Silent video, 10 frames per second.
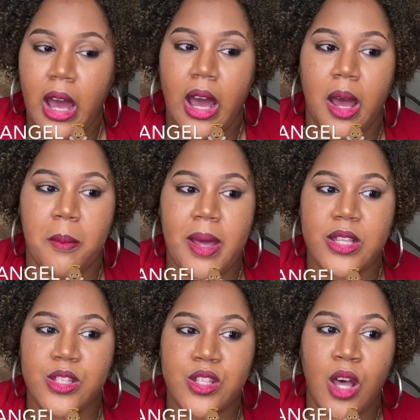
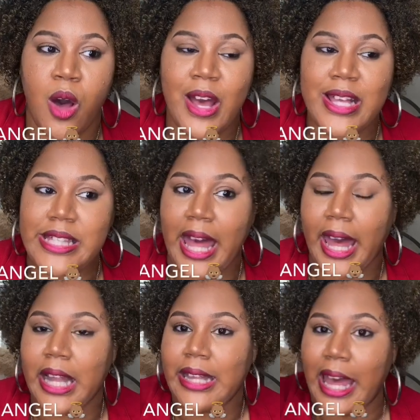And so it's like
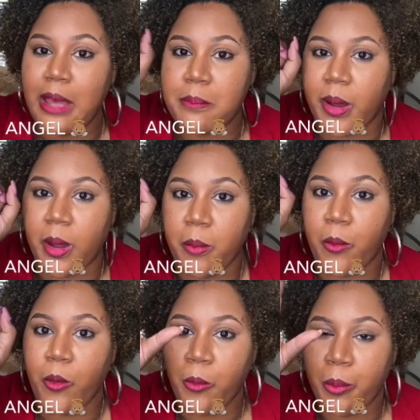a light
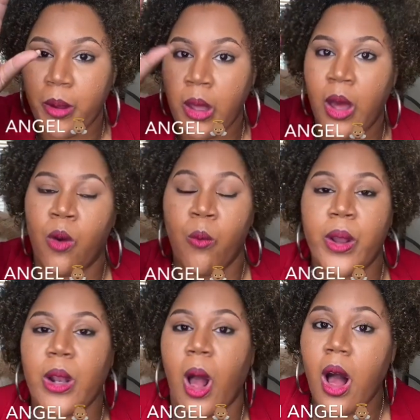bulb,
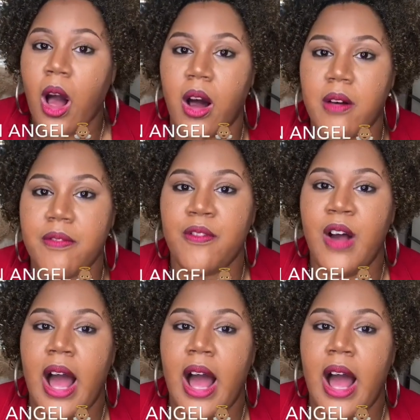went off.